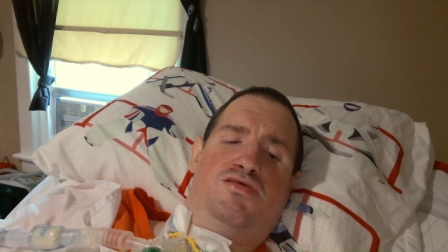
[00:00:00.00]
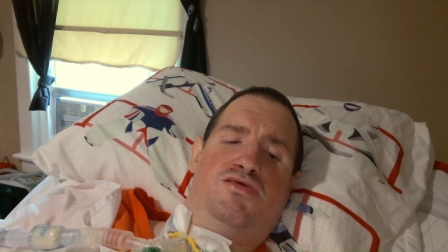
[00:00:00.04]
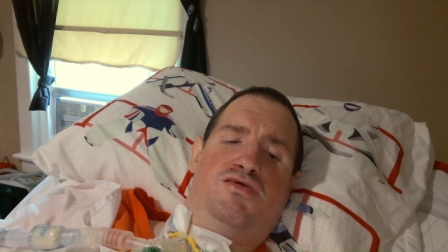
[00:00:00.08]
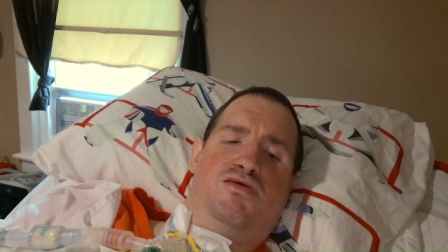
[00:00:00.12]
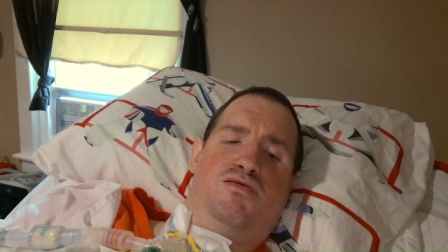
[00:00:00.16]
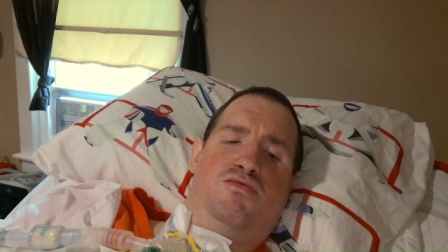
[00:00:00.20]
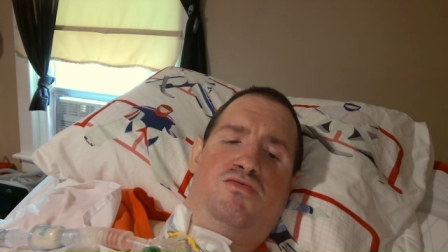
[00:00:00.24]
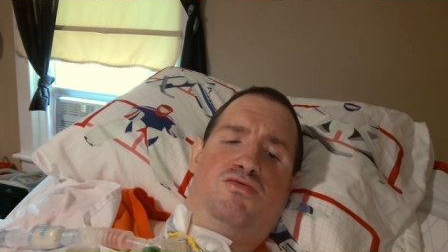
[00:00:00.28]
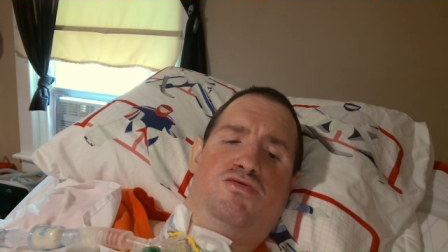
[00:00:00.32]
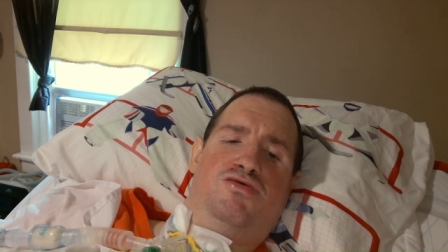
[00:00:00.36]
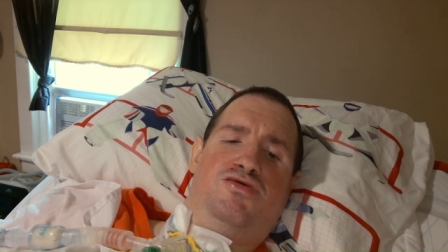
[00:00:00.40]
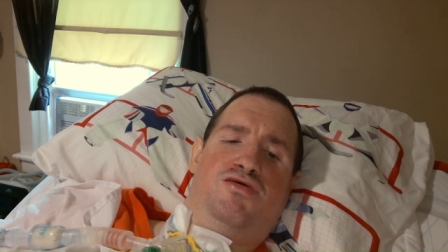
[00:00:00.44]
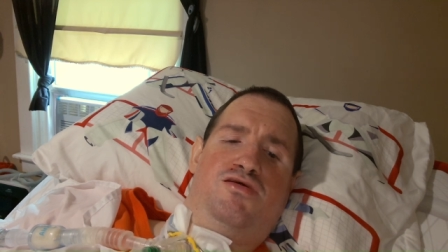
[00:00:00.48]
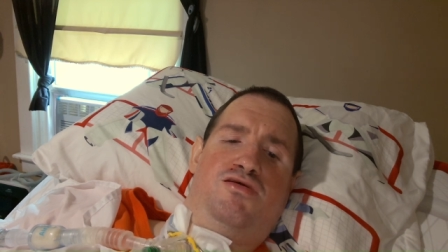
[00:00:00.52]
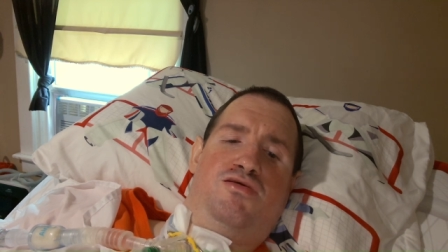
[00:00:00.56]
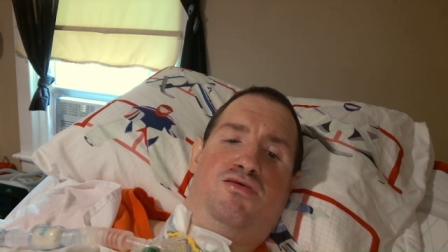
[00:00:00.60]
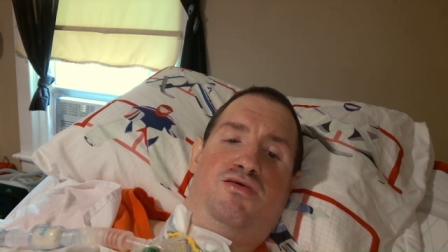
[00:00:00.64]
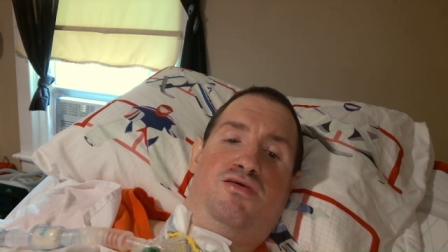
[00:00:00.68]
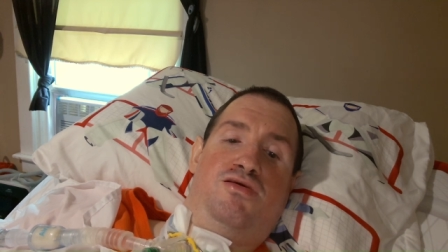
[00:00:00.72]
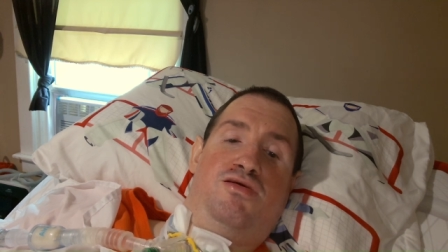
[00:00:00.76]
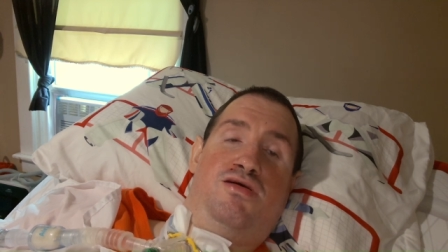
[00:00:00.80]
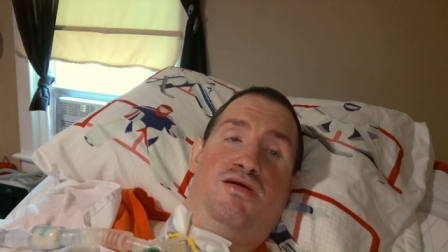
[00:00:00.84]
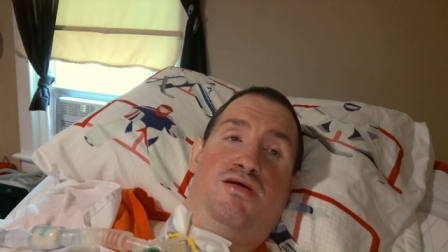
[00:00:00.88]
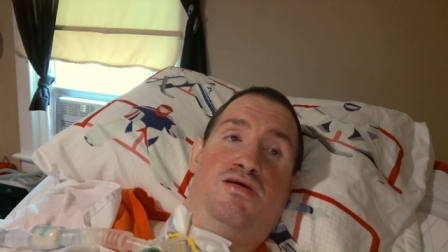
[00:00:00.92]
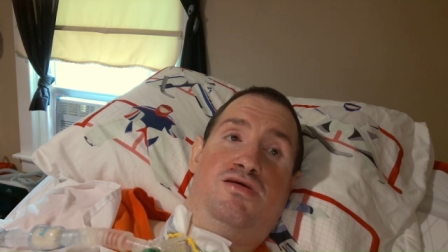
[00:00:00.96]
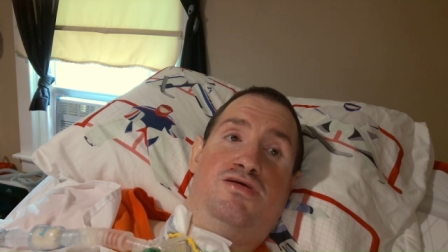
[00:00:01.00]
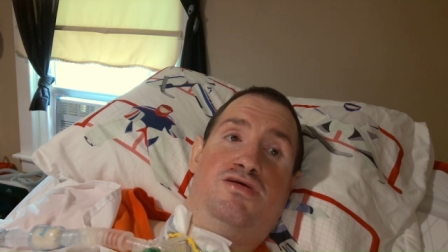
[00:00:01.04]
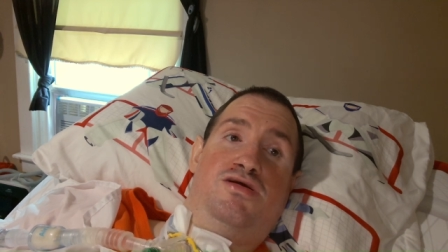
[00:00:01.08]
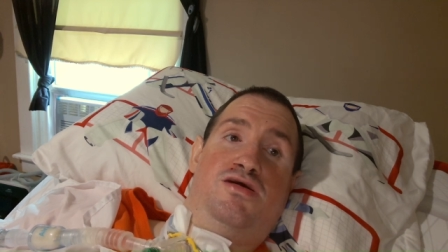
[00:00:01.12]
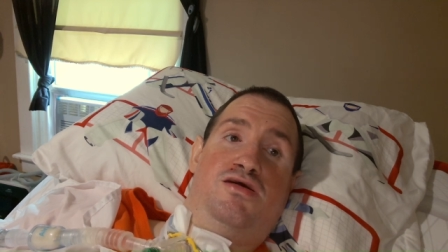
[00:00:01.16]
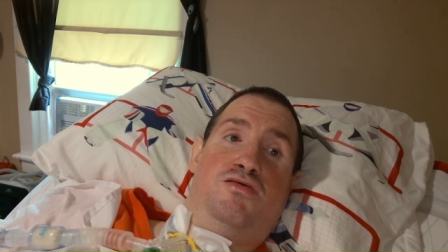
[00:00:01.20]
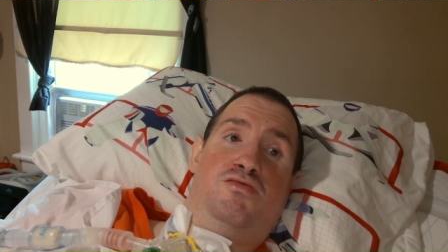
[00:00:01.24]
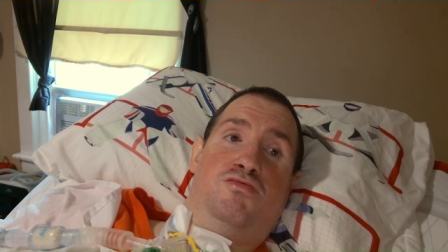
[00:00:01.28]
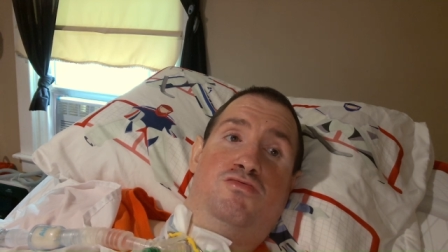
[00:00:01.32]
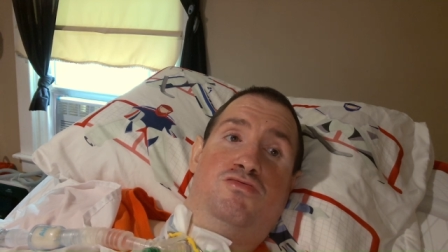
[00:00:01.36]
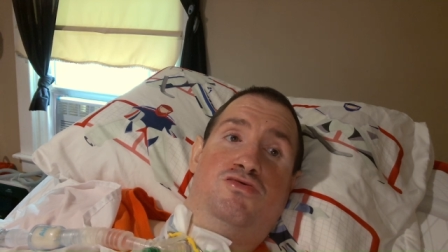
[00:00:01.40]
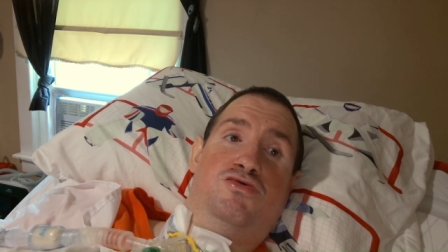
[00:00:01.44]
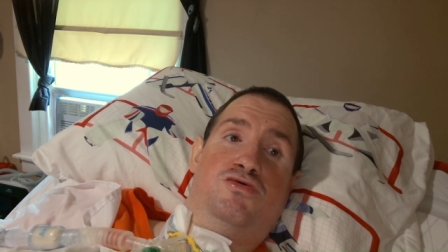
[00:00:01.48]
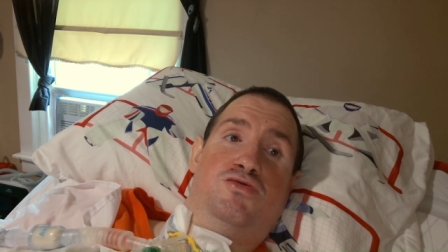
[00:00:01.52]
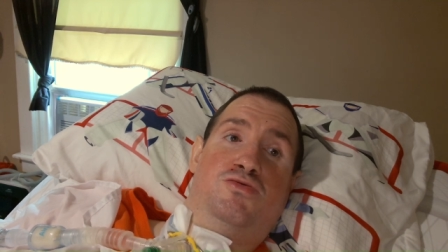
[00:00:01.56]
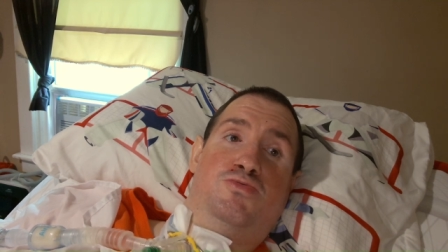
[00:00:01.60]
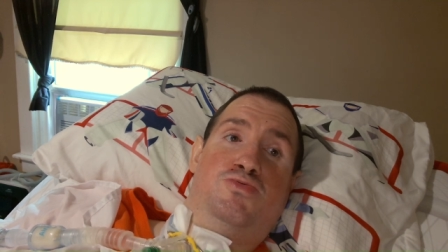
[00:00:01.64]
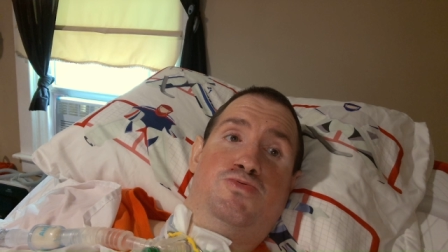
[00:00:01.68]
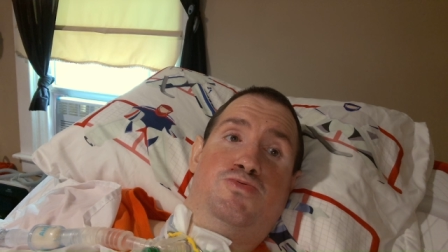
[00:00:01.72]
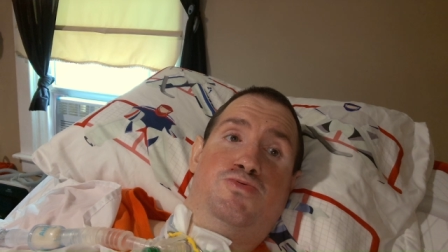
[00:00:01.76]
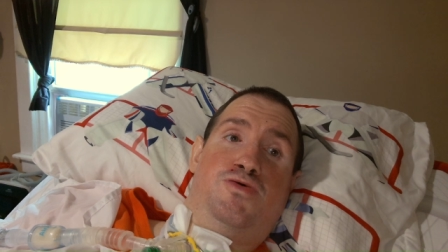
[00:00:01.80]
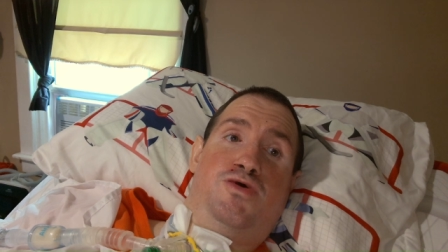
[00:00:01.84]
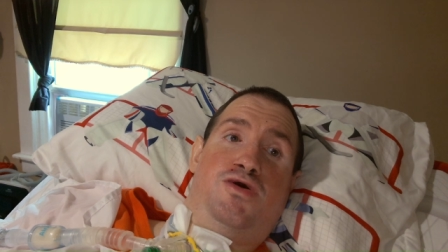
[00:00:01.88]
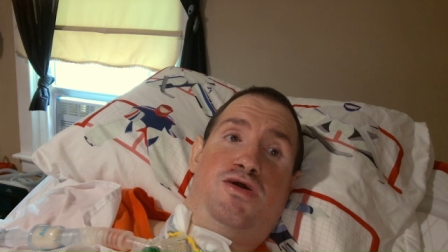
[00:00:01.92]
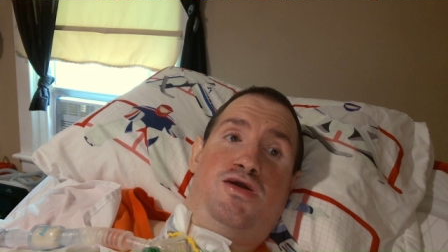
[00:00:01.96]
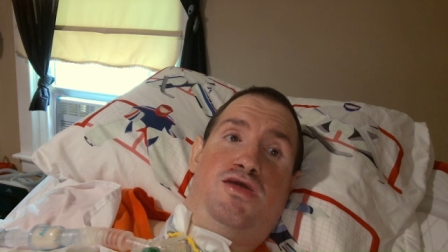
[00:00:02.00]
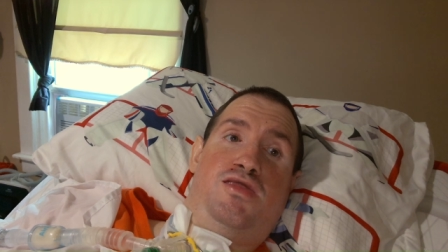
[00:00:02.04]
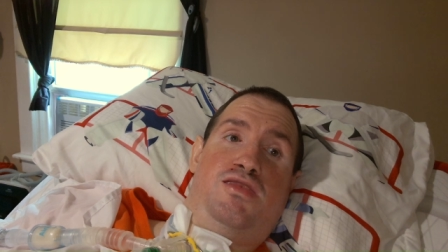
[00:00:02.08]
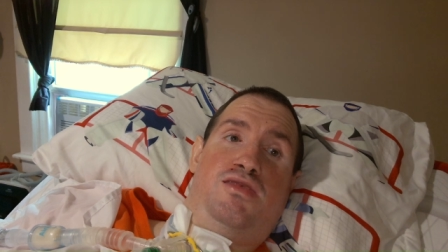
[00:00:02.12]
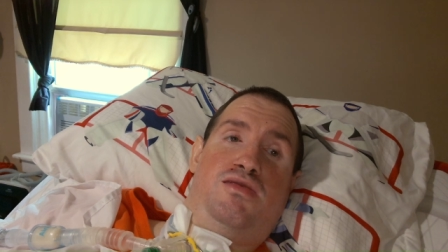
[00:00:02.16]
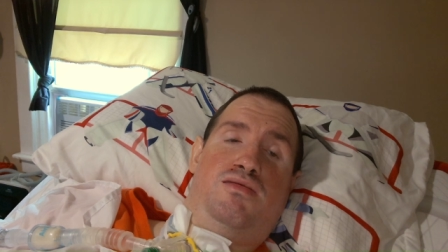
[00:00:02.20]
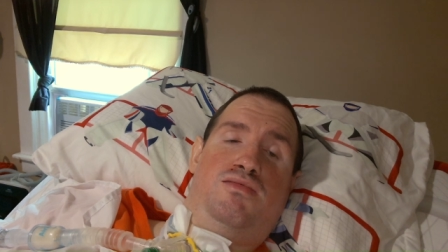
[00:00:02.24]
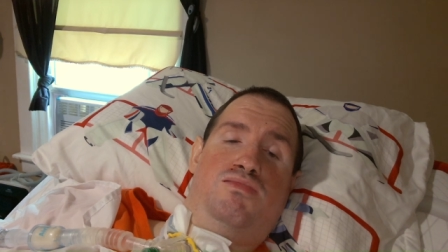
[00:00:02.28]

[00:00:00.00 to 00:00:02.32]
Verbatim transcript: Eric Cairns in a fight.